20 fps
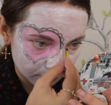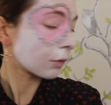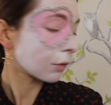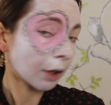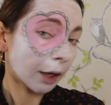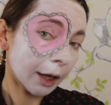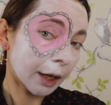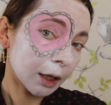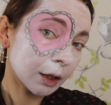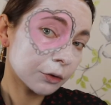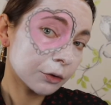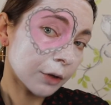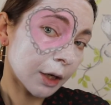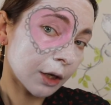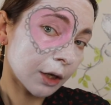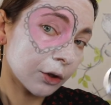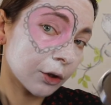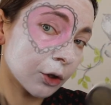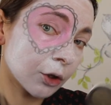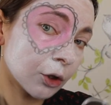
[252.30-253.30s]
Okay, do I
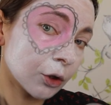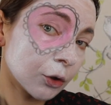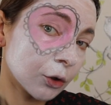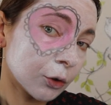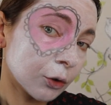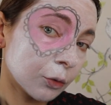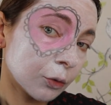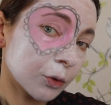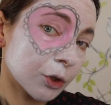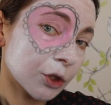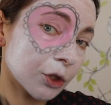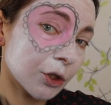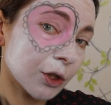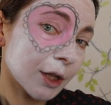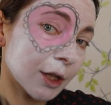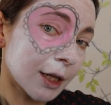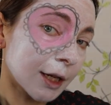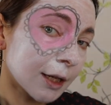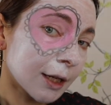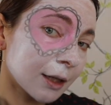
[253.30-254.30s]
look cool? Would you
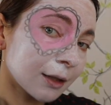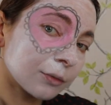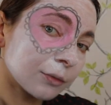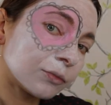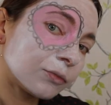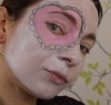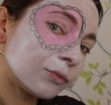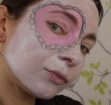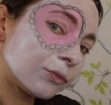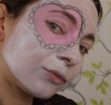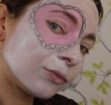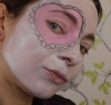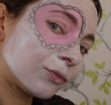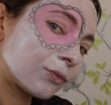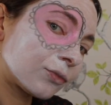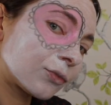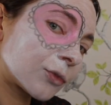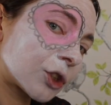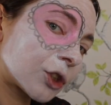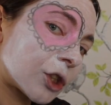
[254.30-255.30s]
think,
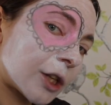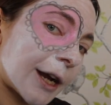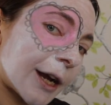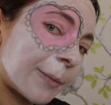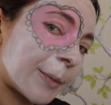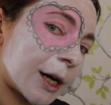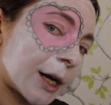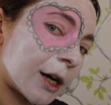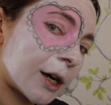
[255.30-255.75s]
mm, do you like my